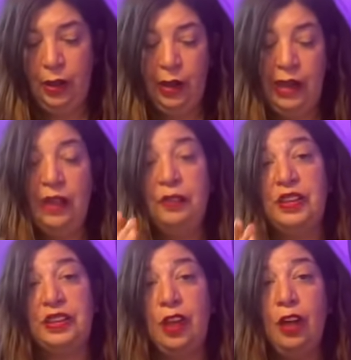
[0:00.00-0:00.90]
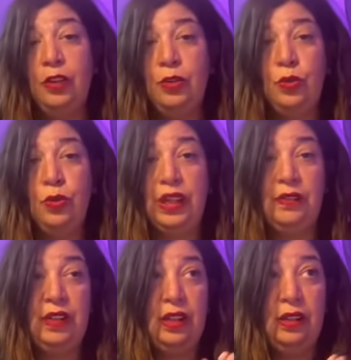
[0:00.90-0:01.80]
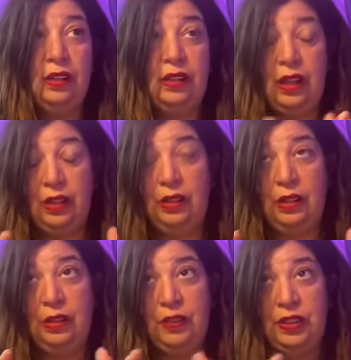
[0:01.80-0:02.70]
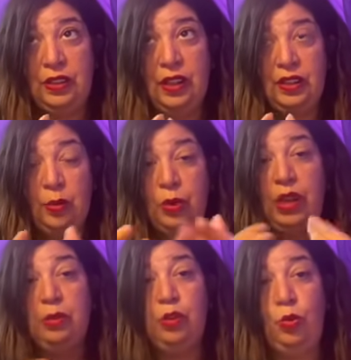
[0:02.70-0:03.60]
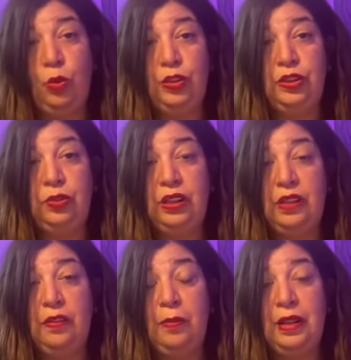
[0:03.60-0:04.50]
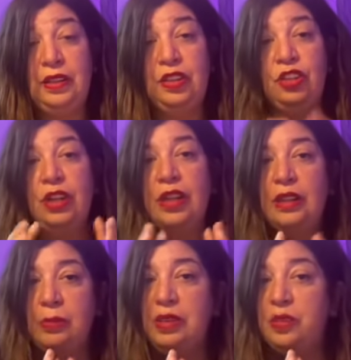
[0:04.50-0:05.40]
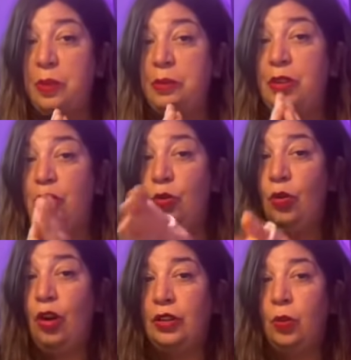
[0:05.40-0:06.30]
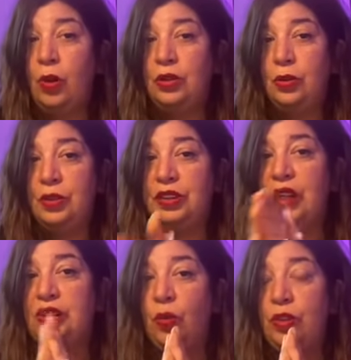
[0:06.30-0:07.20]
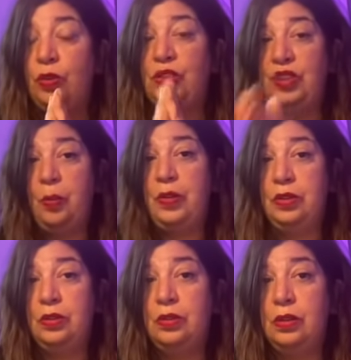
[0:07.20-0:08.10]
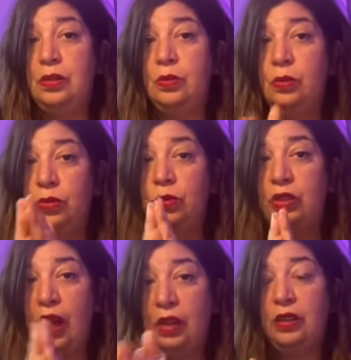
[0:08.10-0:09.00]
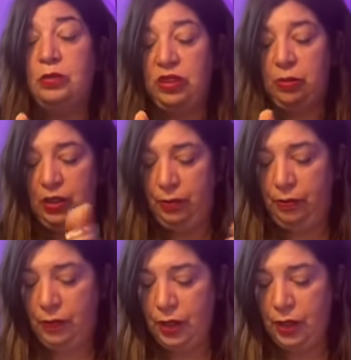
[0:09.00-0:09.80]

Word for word: If it's not you giving, if it's not someone coming towards you to give you a message, that means maybe you are the one, Taurus, that's going to someone to, to tell them something.